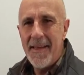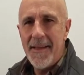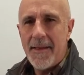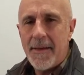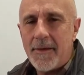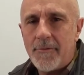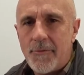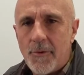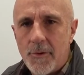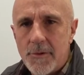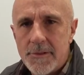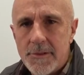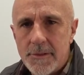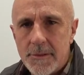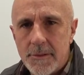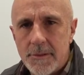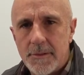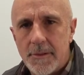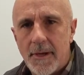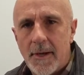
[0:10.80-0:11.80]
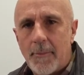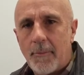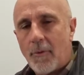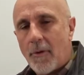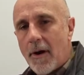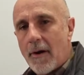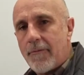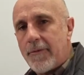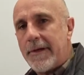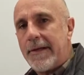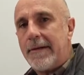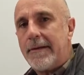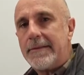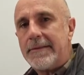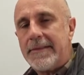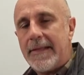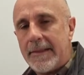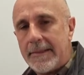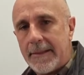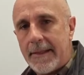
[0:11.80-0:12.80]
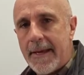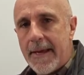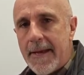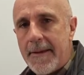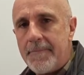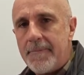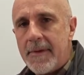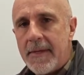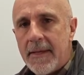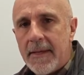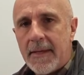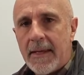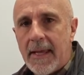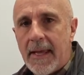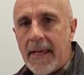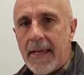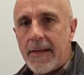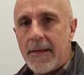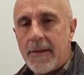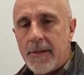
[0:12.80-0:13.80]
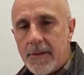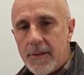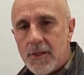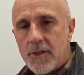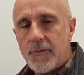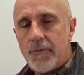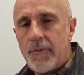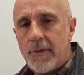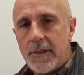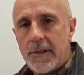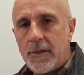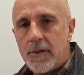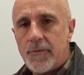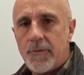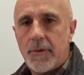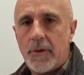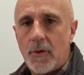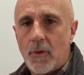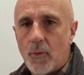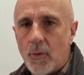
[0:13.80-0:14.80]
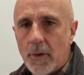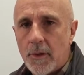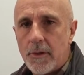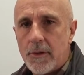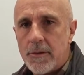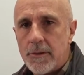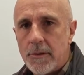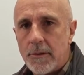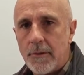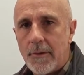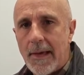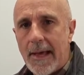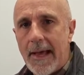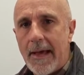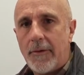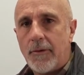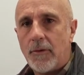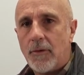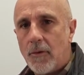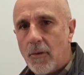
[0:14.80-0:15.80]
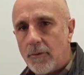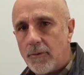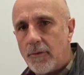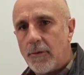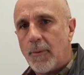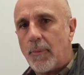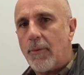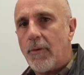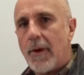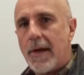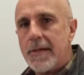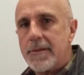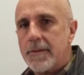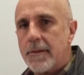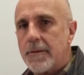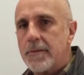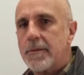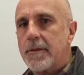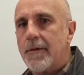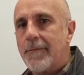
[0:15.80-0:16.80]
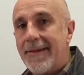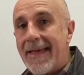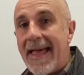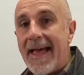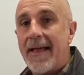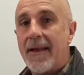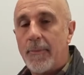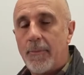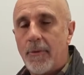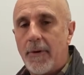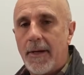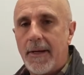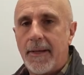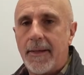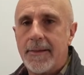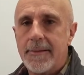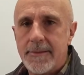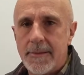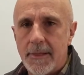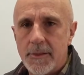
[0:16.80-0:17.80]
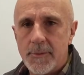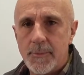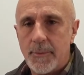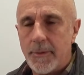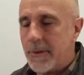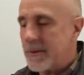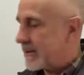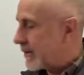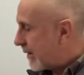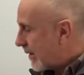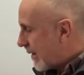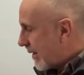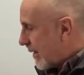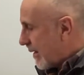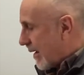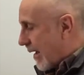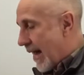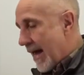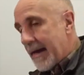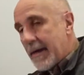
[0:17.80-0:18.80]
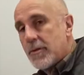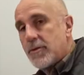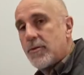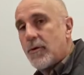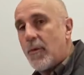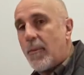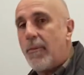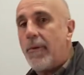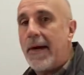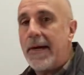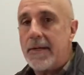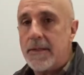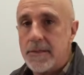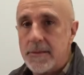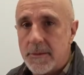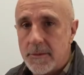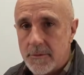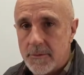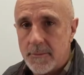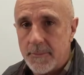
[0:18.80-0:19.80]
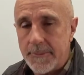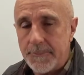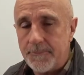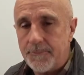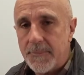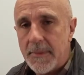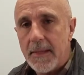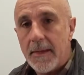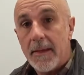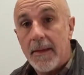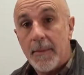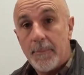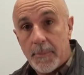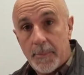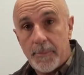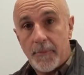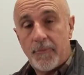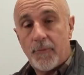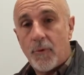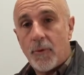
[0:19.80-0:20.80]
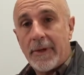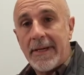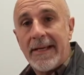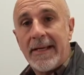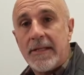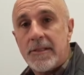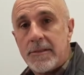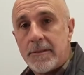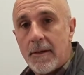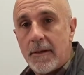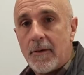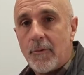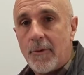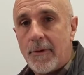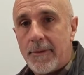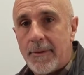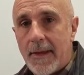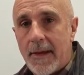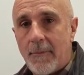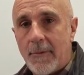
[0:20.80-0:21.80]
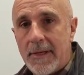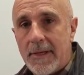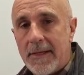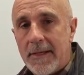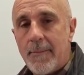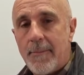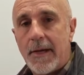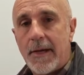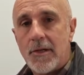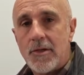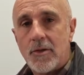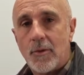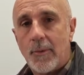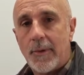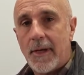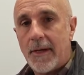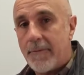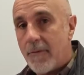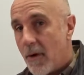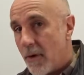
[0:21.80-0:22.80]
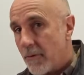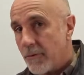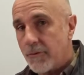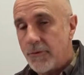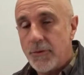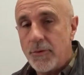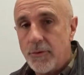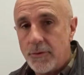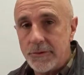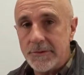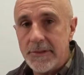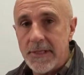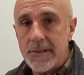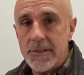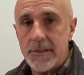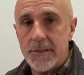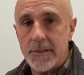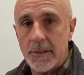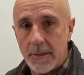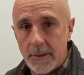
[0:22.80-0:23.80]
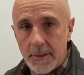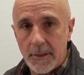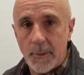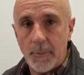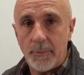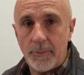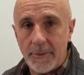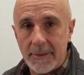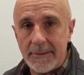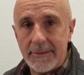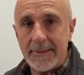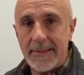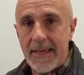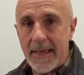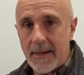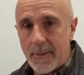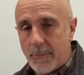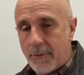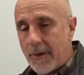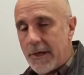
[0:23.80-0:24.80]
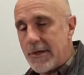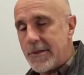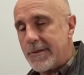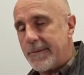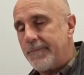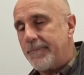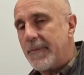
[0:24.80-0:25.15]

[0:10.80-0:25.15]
Hey folks, this is Tom Crawford here at Technidyne, and in this video we're going to show you how to go through the process of calibrating a Test Plus ISO brightness instrument. But before getting started with that, we need to make sure we have all the tools necessary to complete the calibration.